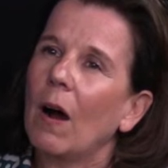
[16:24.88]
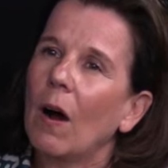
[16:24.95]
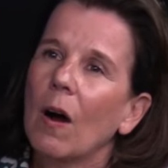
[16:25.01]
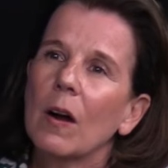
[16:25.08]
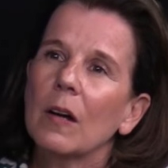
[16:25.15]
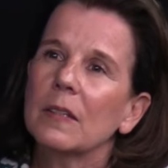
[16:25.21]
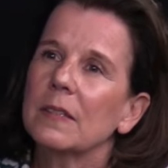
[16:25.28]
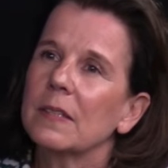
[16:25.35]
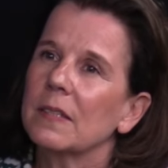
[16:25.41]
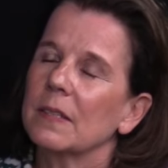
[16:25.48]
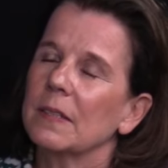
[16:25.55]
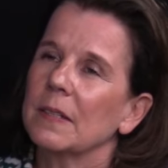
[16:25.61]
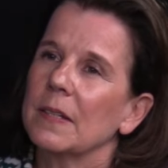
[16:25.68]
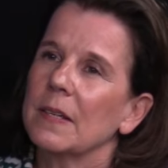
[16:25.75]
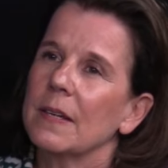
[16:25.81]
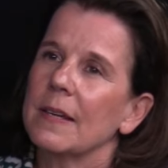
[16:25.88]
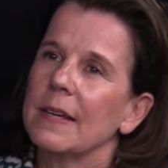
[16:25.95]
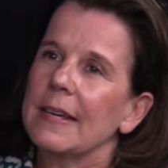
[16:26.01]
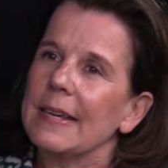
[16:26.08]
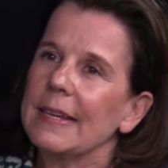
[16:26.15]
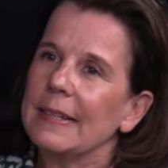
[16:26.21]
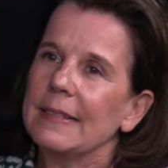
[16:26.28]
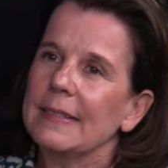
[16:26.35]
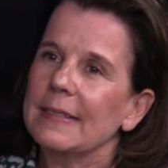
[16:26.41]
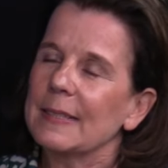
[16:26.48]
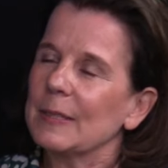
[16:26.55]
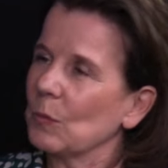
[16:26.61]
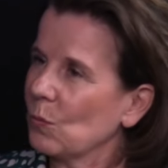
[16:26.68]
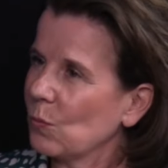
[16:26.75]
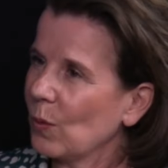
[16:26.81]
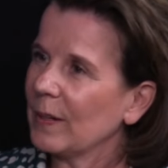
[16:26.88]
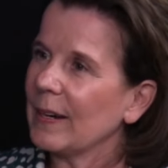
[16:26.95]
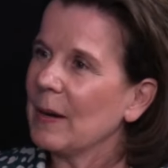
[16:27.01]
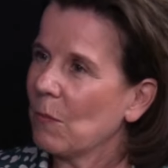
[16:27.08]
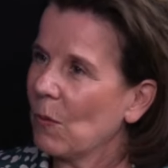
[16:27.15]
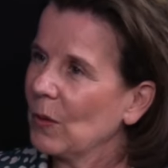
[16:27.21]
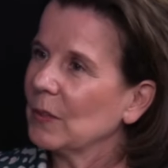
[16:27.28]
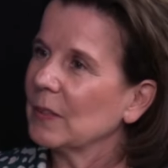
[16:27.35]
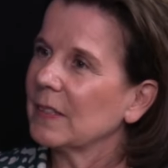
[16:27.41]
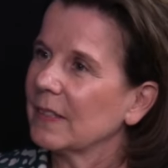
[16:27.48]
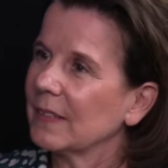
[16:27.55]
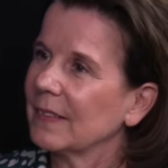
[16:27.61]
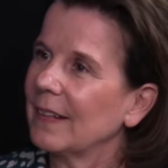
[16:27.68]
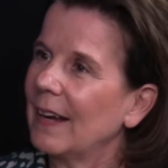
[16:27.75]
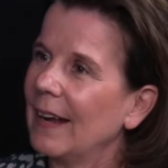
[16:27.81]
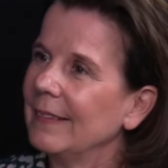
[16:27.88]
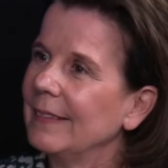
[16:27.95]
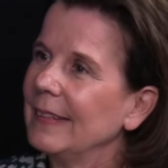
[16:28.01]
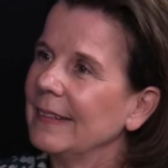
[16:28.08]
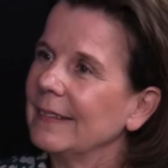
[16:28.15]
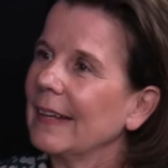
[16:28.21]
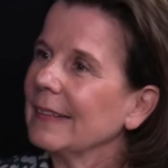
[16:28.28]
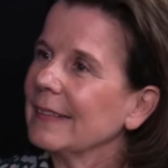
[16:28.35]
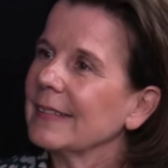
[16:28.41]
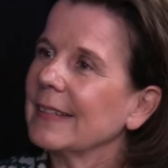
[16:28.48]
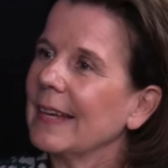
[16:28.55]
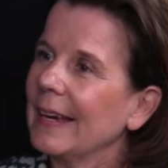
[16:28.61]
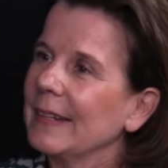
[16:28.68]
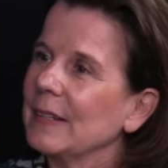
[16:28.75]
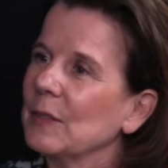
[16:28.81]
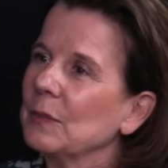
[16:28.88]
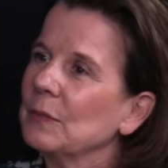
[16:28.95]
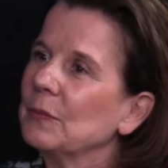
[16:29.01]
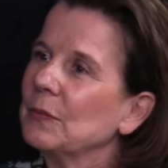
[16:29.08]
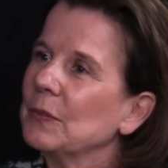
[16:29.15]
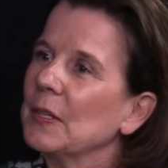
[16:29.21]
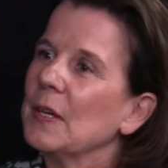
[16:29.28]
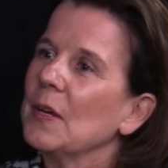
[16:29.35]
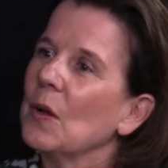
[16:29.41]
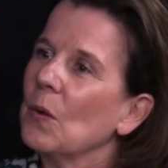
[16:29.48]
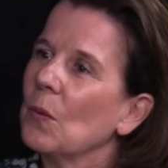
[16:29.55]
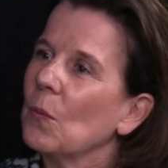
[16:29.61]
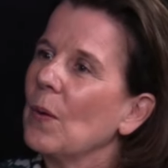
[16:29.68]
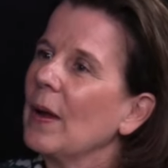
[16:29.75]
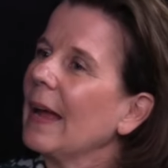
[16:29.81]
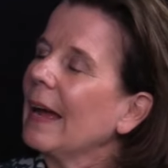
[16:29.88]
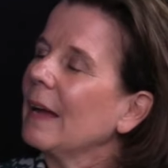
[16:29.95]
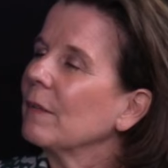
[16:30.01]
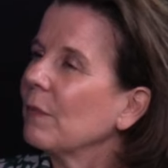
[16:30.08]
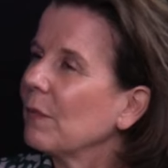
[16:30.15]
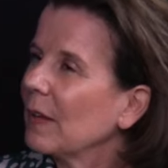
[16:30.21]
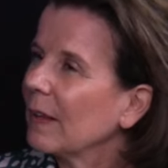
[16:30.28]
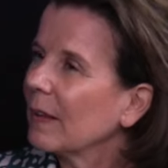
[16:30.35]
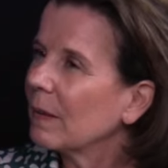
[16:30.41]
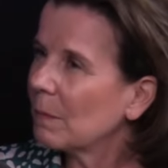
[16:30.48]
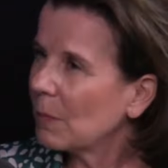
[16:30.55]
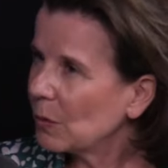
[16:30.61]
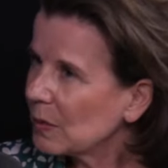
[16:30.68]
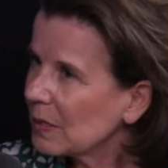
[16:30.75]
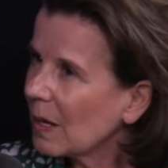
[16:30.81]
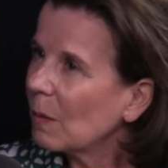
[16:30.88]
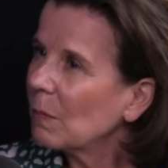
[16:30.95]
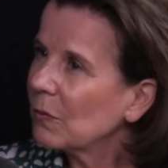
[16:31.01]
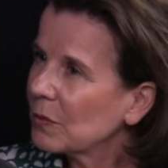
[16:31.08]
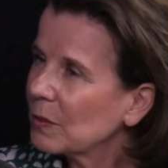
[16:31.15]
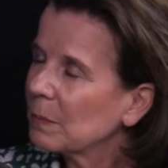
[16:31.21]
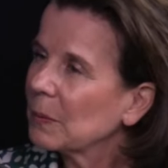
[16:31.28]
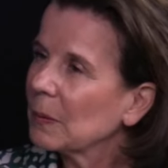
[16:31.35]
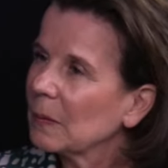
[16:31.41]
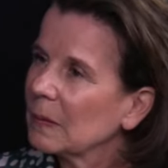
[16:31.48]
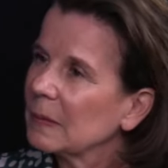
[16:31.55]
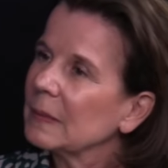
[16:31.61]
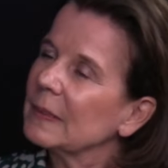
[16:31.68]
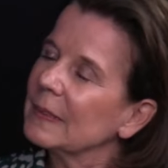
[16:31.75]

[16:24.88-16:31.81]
art is what I want. Uh-huh. I think that's kind of where I feel the most comfortable.